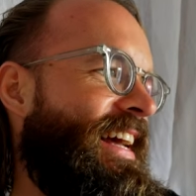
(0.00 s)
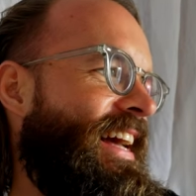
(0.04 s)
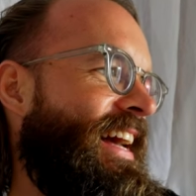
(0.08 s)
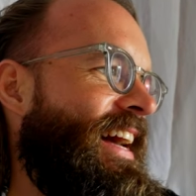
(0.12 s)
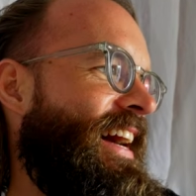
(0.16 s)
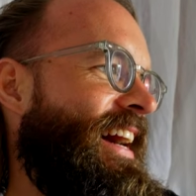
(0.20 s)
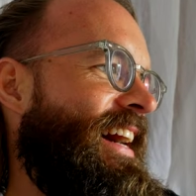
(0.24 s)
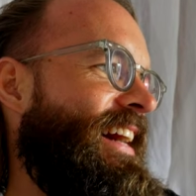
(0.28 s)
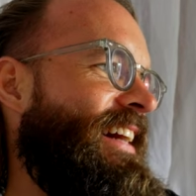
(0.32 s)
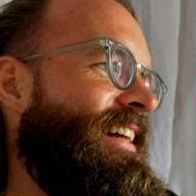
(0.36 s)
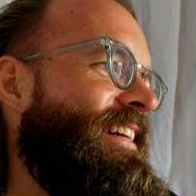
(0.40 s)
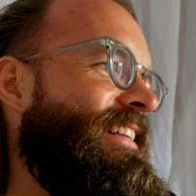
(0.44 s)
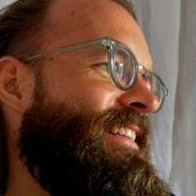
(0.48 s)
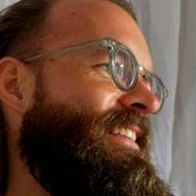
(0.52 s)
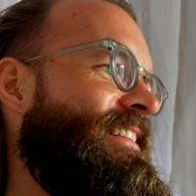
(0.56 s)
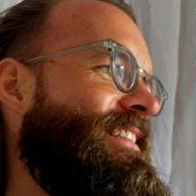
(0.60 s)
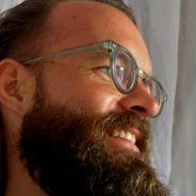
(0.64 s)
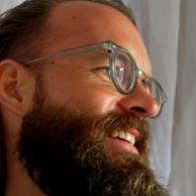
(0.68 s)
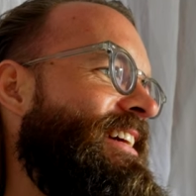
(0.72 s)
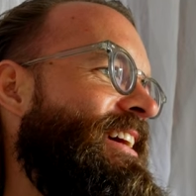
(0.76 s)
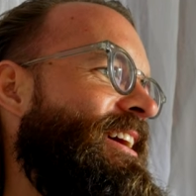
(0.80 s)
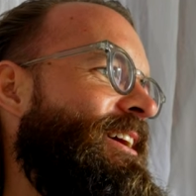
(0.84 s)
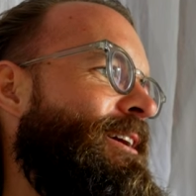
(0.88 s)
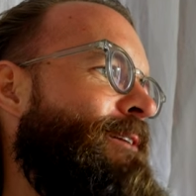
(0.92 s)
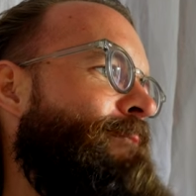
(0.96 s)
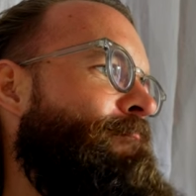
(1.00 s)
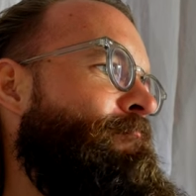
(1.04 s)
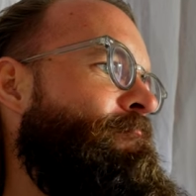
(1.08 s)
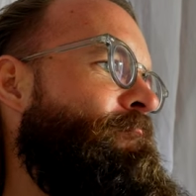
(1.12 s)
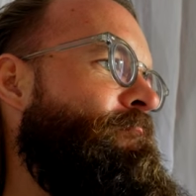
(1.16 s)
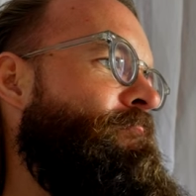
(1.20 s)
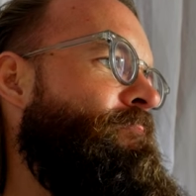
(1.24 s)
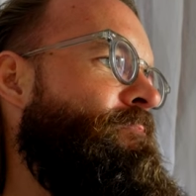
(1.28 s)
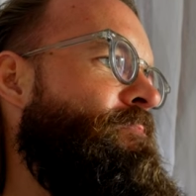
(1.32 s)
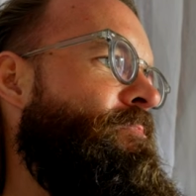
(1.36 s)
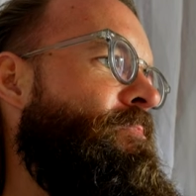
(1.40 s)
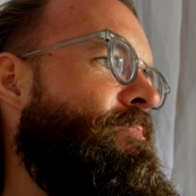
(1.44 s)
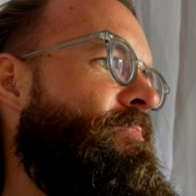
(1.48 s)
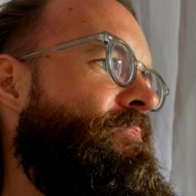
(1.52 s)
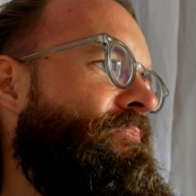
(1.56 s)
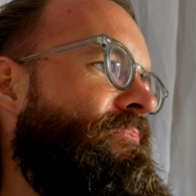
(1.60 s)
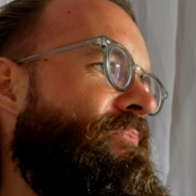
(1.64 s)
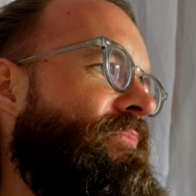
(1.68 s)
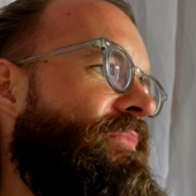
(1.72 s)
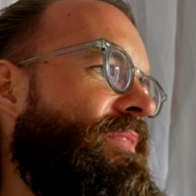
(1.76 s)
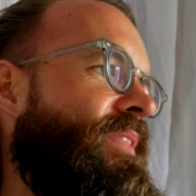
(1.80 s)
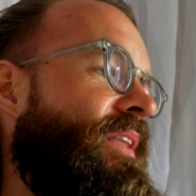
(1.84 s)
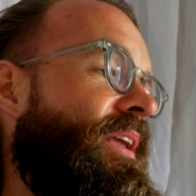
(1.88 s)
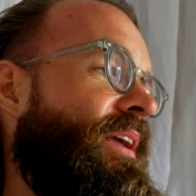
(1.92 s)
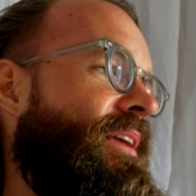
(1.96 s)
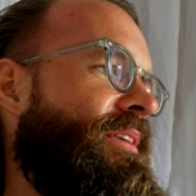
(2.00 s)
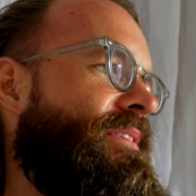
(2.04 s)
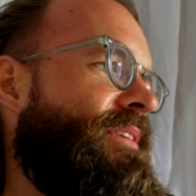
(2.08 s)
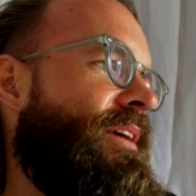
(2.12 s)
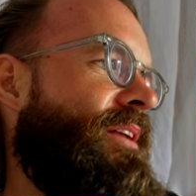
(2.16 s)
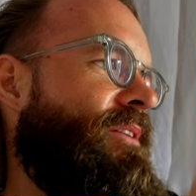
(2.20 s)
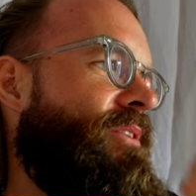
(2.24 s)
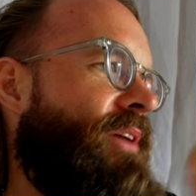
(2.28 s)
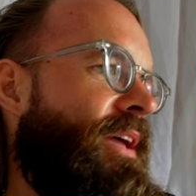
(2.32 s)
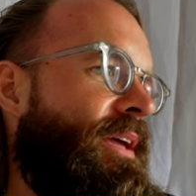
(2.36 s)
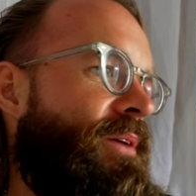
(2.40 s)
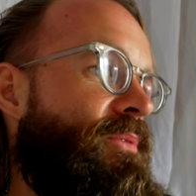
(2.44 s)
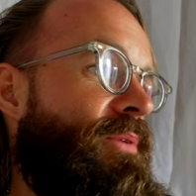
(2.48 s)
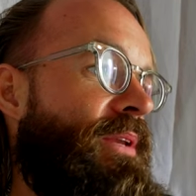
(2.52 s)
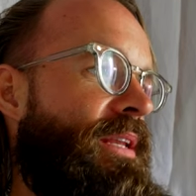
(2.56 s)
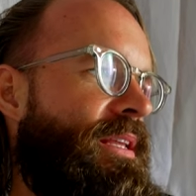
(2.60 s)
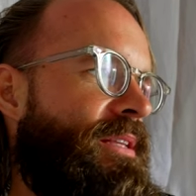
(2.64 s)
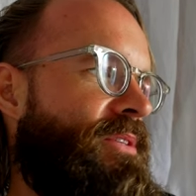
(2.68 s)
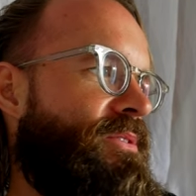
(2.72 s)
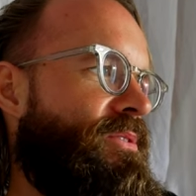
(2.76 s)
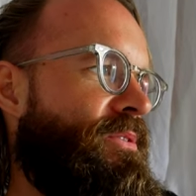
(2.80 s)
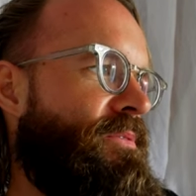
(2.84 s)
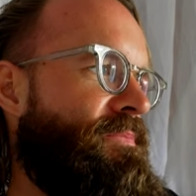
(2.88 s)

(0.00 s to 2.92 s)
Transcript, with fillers: And he said, okay, we need